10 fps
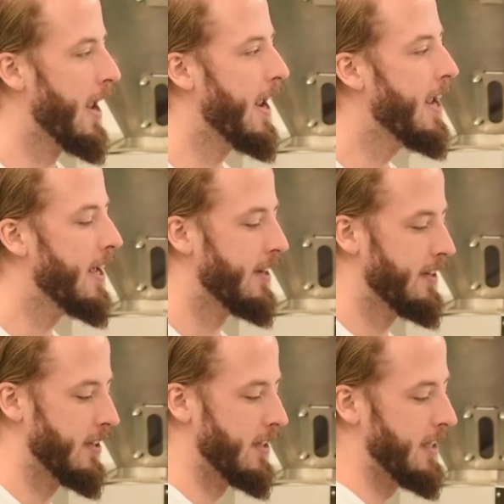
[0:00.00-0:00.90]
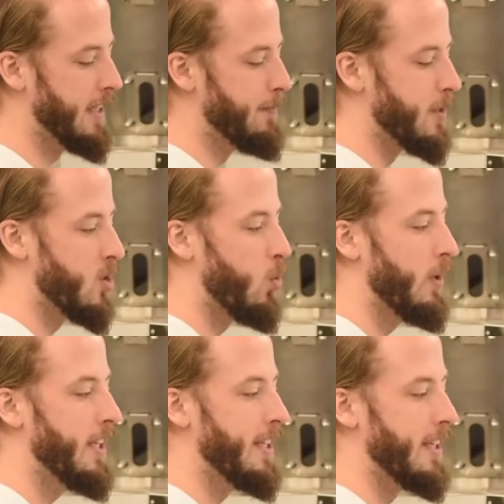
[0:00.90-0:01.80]
And in
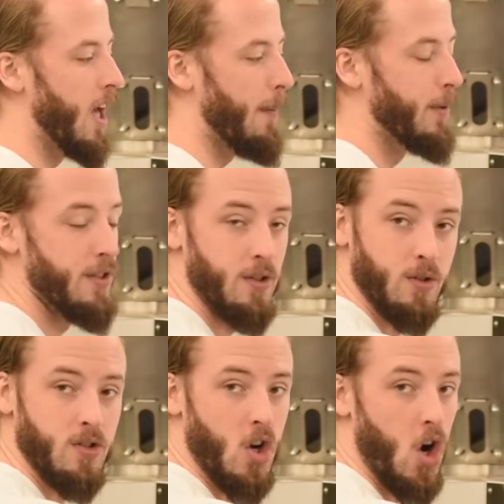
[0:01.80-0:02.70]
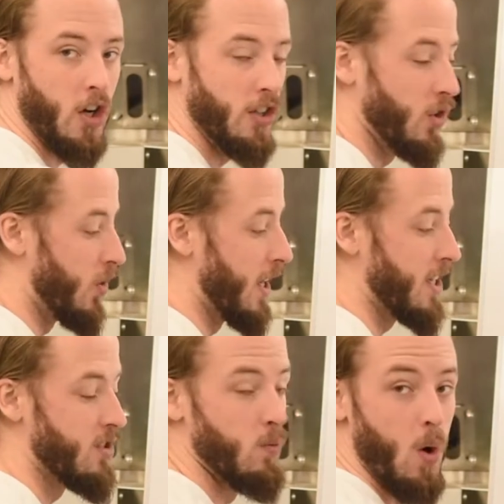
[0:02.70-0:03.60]
between up until starting your
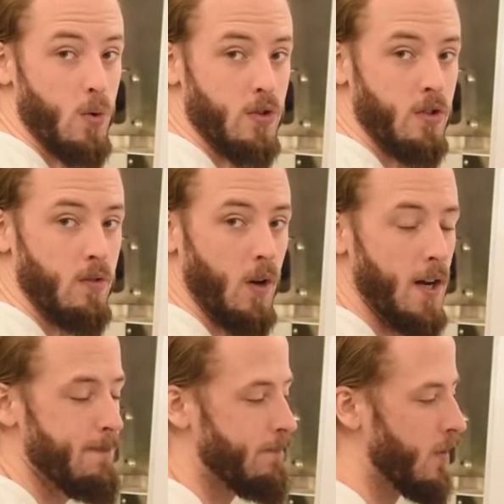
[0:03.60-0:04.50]
next roast, right?